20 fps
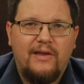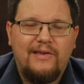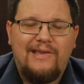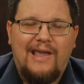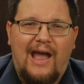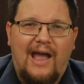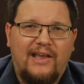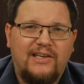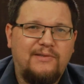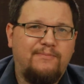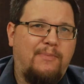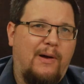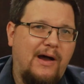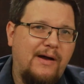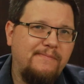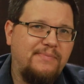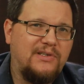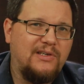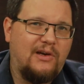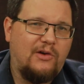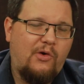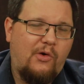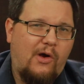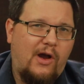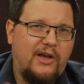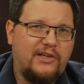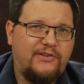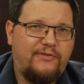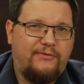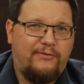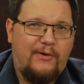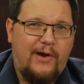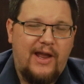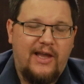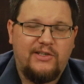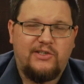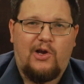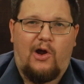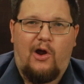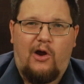Gas pumps across
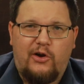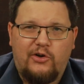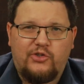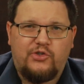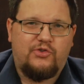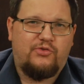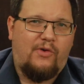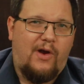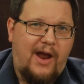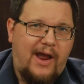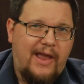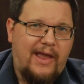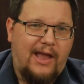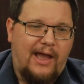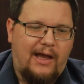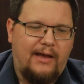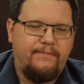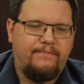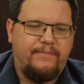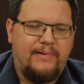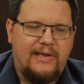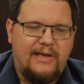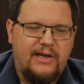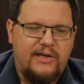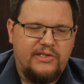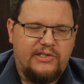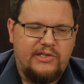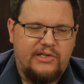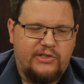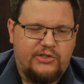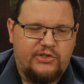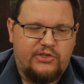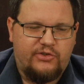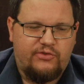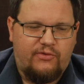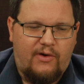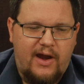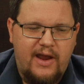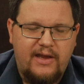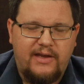France are drying up because of the
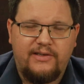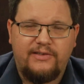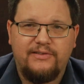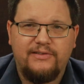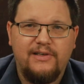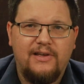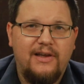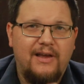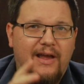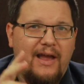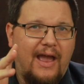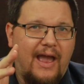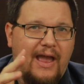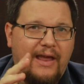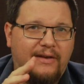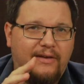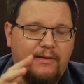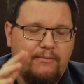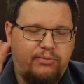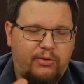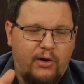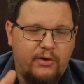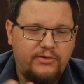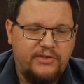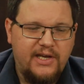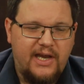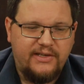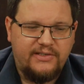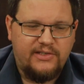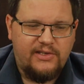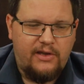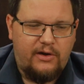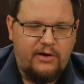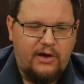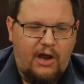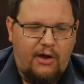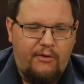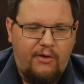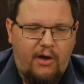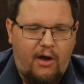strikes and the protests that
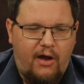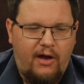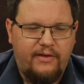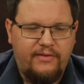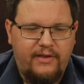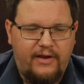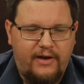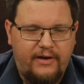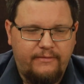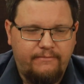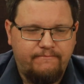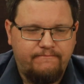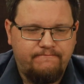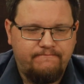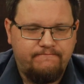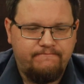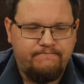are going on there.